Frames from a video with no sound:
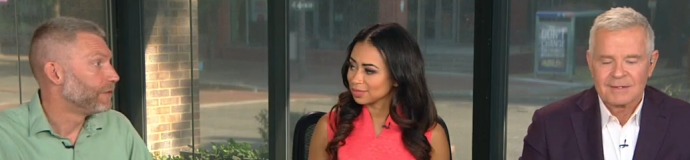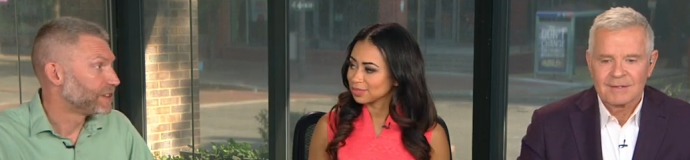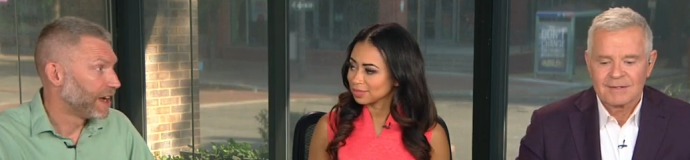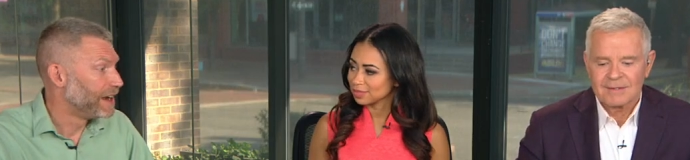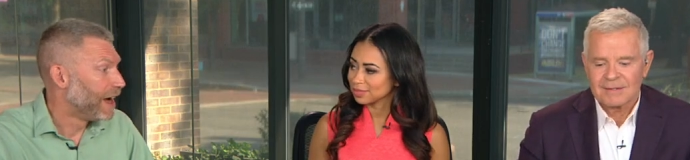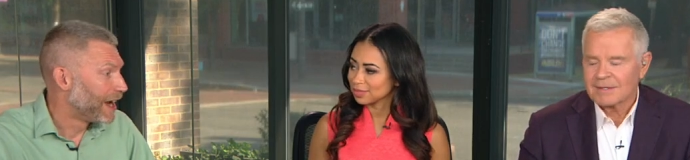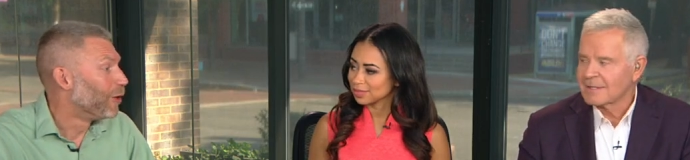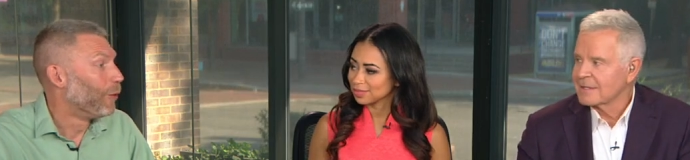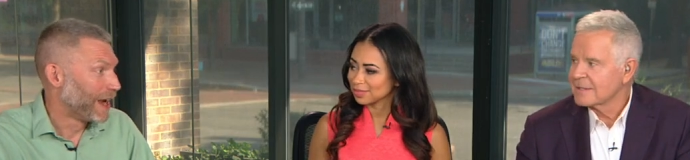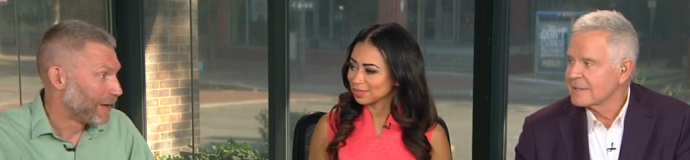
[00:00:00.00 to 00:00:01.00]
Speaker 1: obviously I
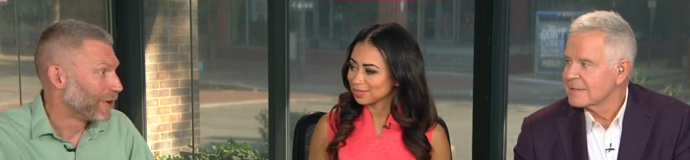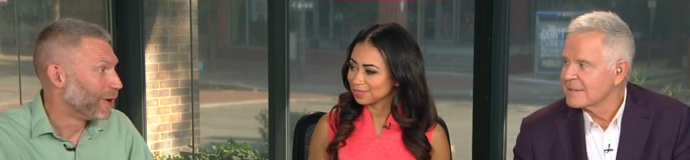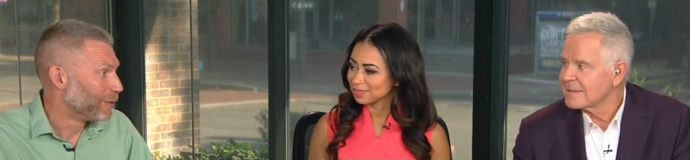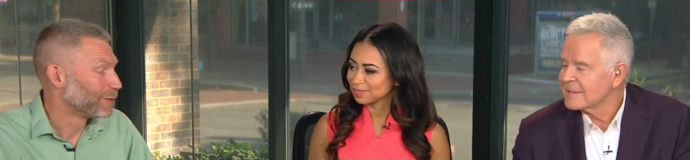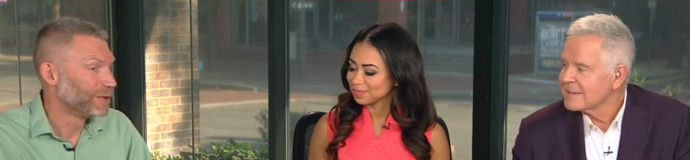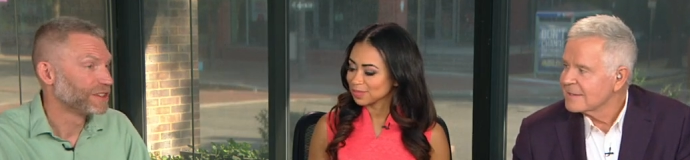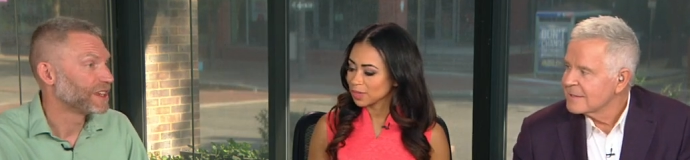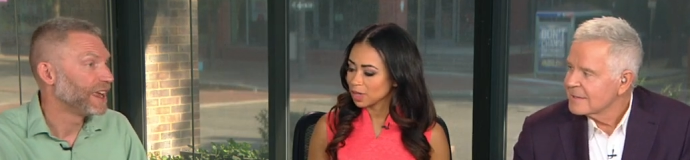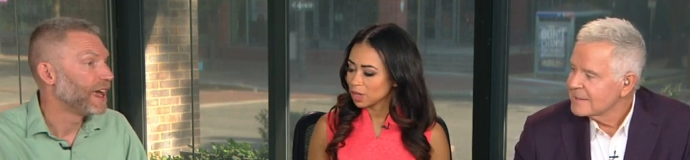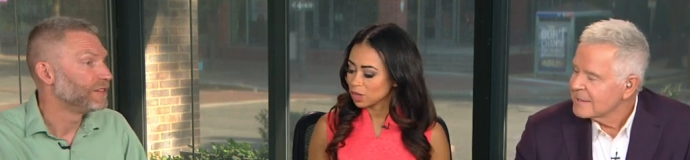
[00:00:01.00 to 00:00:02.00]
don't want to ever go through
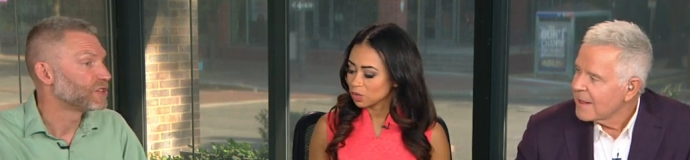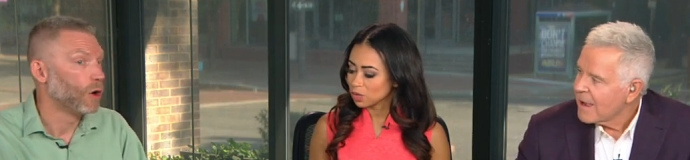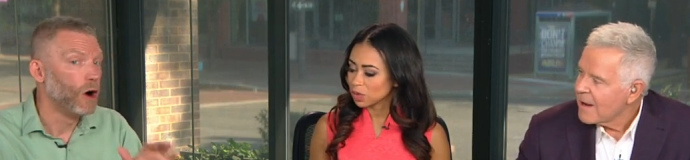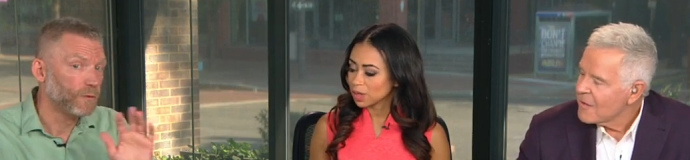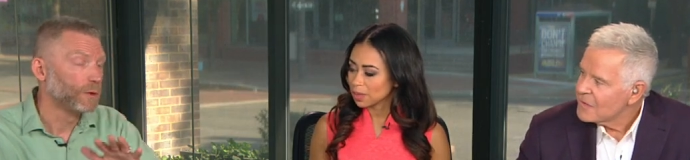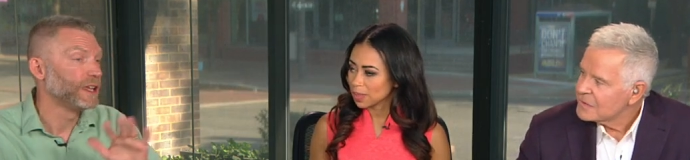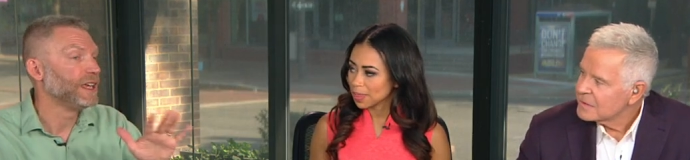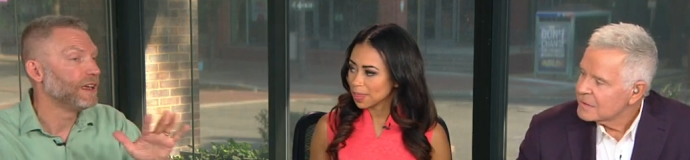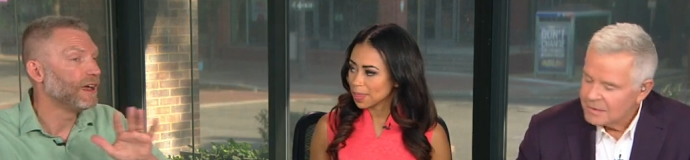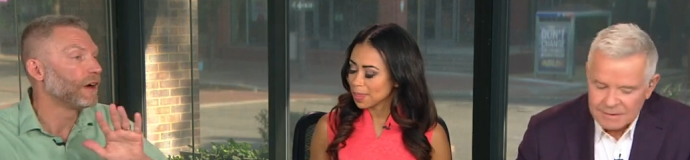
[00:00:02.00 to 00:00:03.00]
this again. So
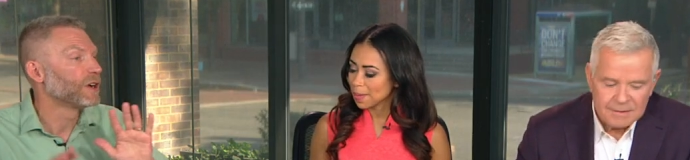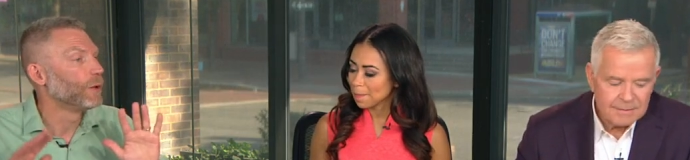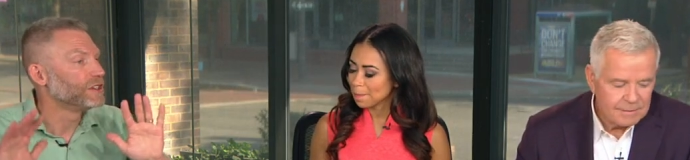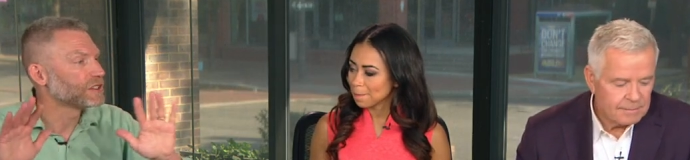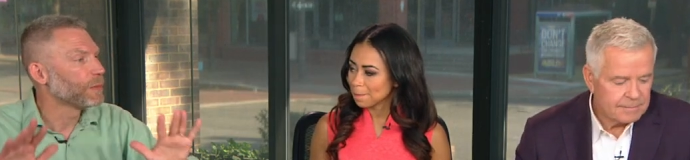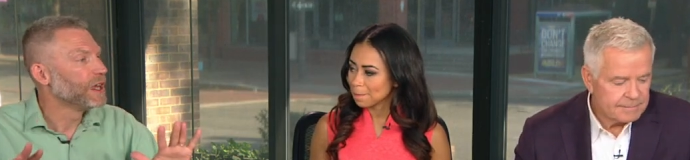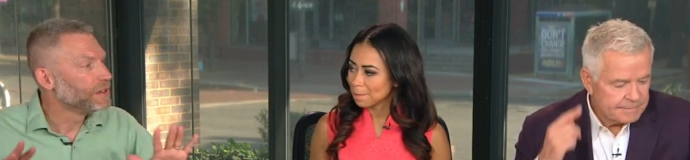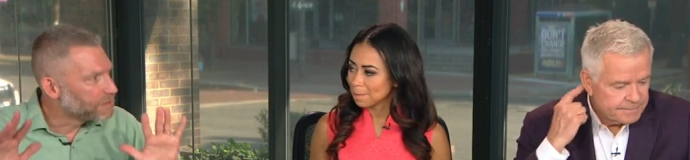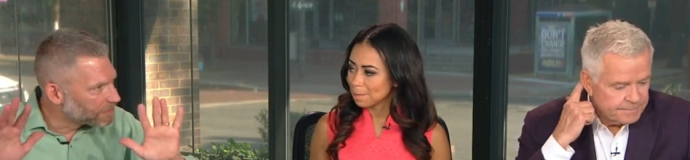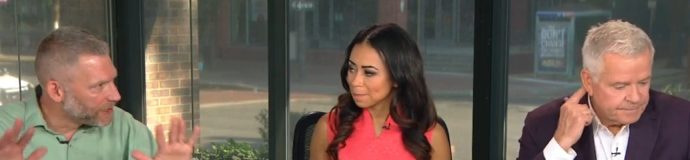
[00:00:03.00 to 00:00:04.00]
hopefully everyone just,
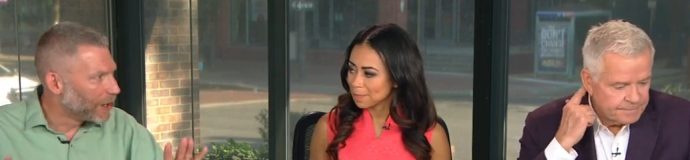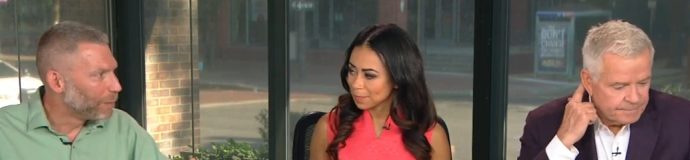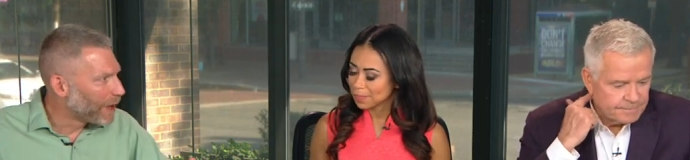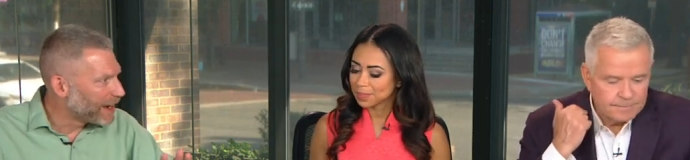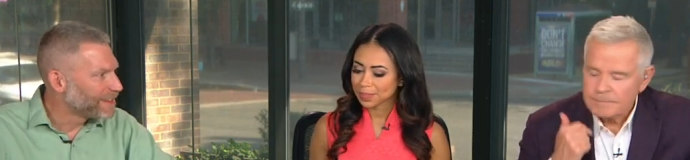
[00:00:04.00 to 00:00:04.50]
pay